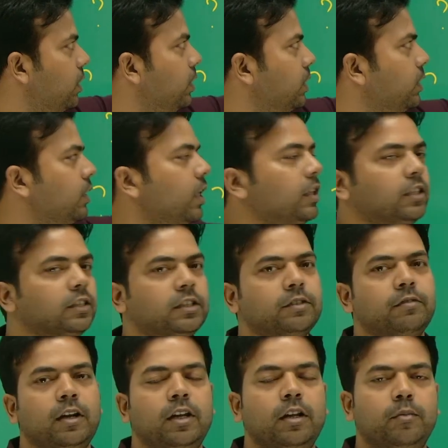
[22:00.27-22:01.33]
Then this is
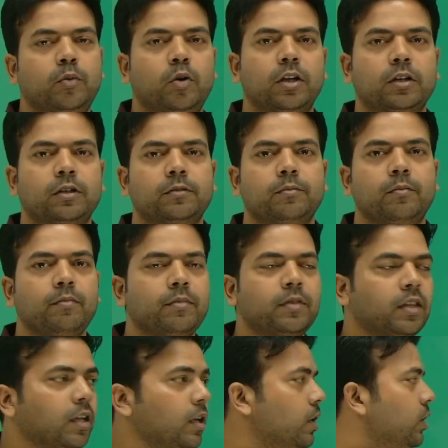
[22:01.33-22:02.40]
final product.
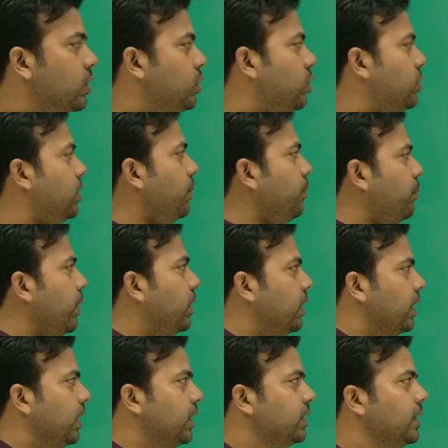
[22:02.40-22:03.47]
So simple
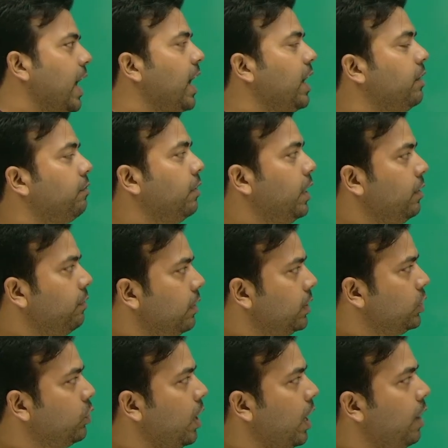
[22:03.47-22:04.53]
thing is that whenever
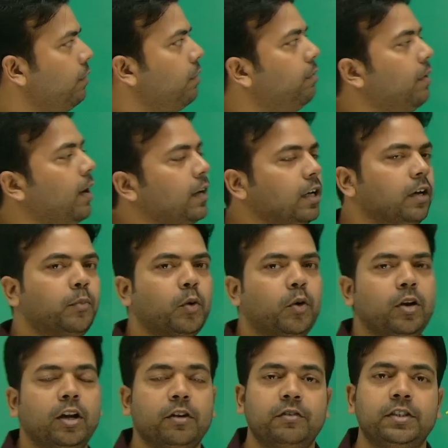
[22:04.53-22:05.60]
you have a final
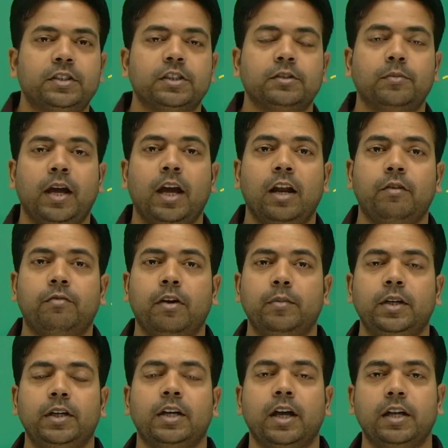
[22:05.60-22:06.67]
product which is my alpha
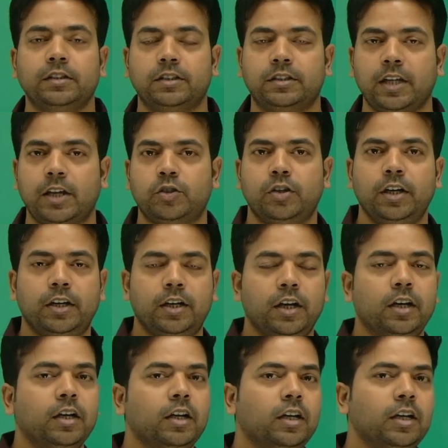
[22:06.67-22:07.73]
beta
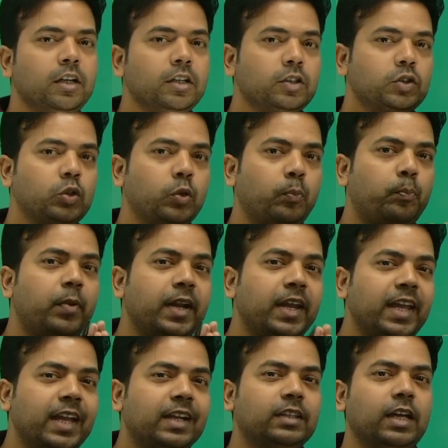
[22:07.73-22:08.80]
unsaturated, so
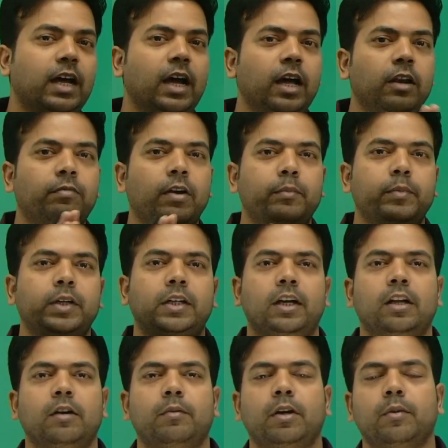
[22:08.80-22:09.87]
break the alpha beta
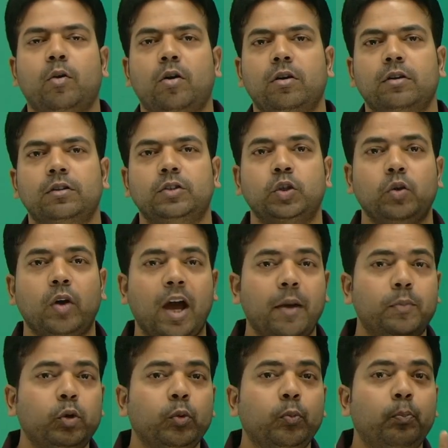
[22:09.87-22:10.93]
double bond. You
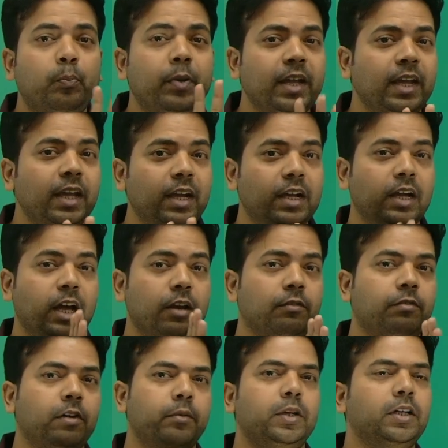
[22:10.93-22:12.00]
have to break
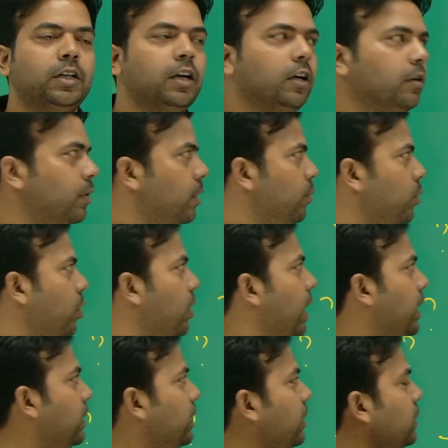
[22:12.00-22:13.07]
alpha beta double bond
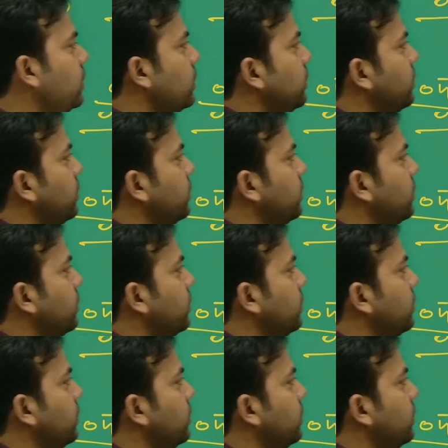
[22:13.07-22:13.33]
like this.